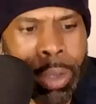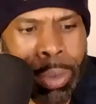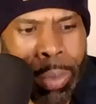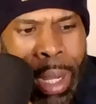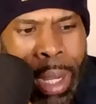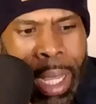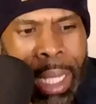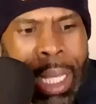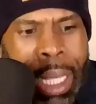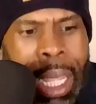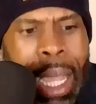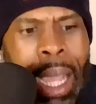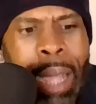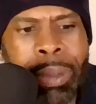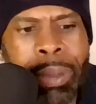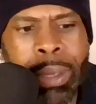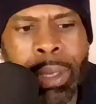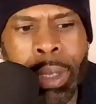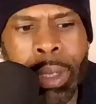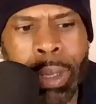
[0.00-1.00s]
Red
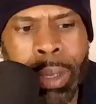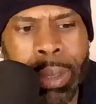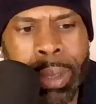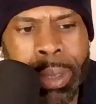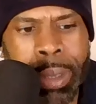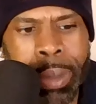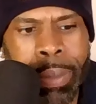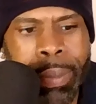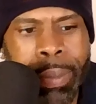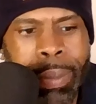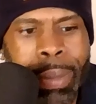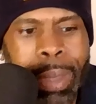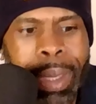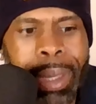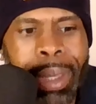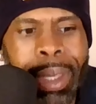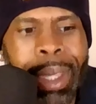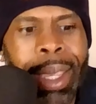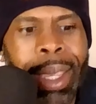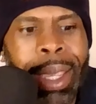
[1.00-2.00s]
Lobsters.
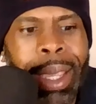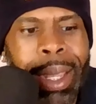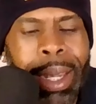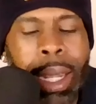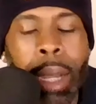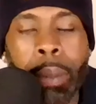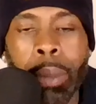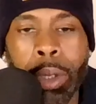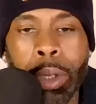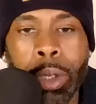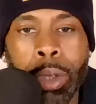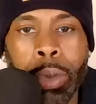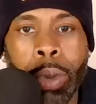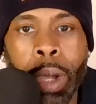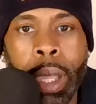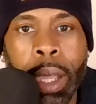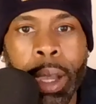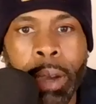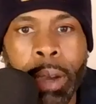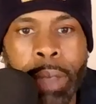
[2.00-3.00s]
Number
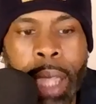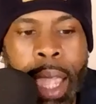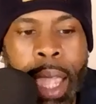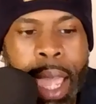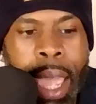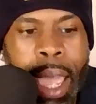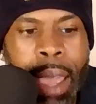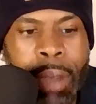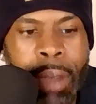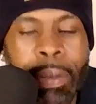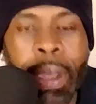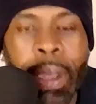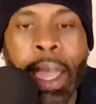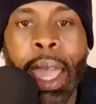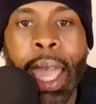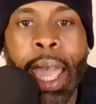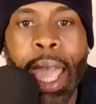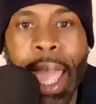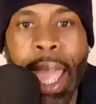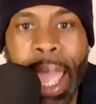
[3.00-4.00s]
12, they have
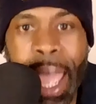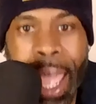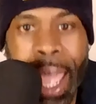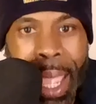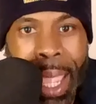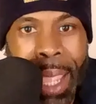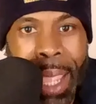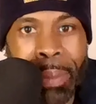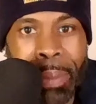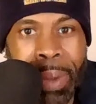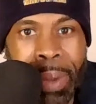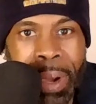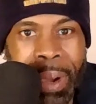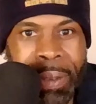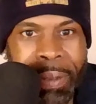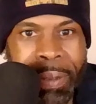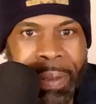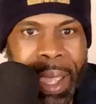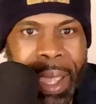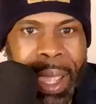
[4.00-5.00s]
a
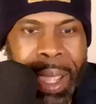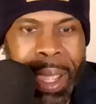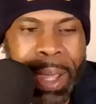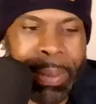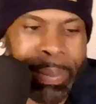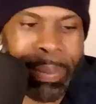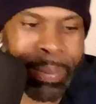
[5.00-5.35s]
buffet.